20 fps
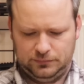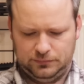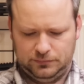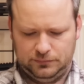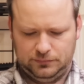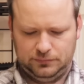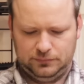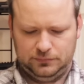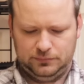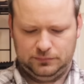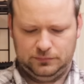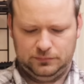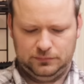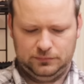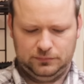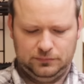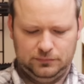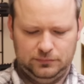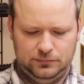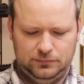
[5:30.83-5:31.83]

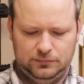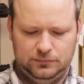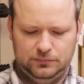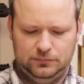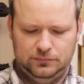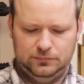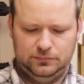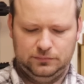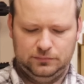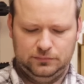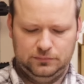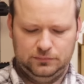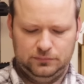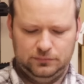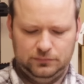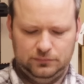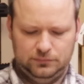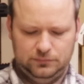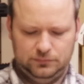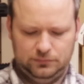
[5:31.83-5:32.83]

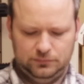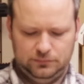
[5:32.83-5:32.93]
(not speaking)